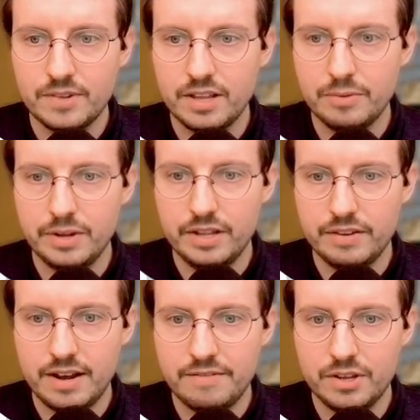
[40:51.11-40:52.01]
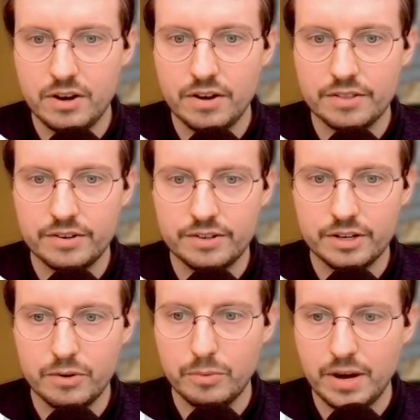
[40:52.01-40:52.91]
and then we have the
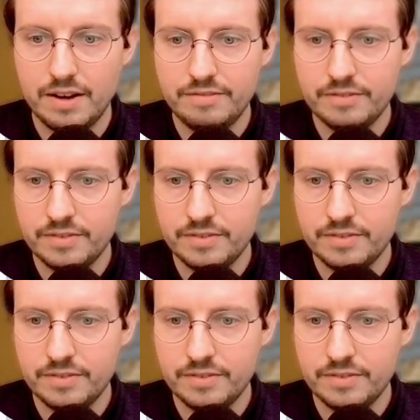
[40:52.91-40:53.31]
author.wav,